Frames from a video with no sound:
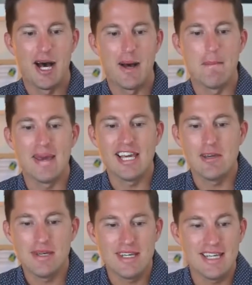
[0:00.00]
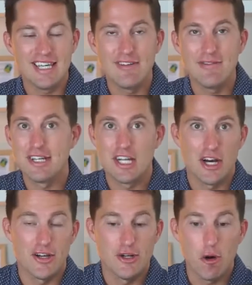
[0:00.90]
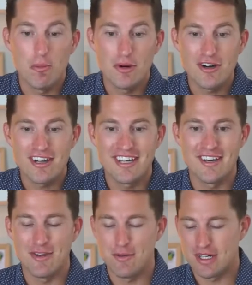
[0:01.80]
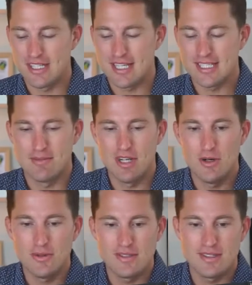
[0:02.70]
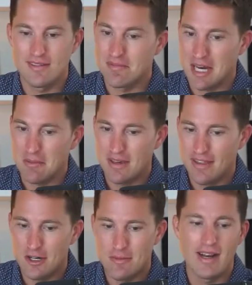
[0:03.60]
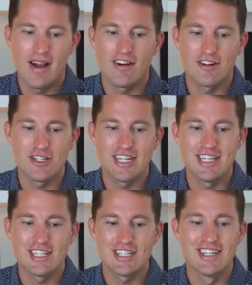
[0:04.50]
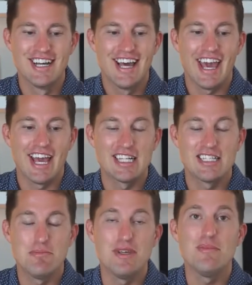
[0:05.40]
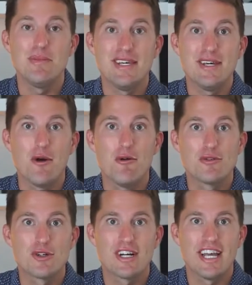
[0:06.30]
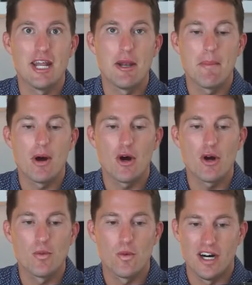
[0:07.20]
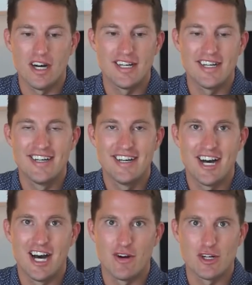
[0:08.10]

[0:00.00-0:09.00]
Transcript: maybe even a notebook if you want to take some notes. Calculator might not hurt either. And meet me over in part 1 of our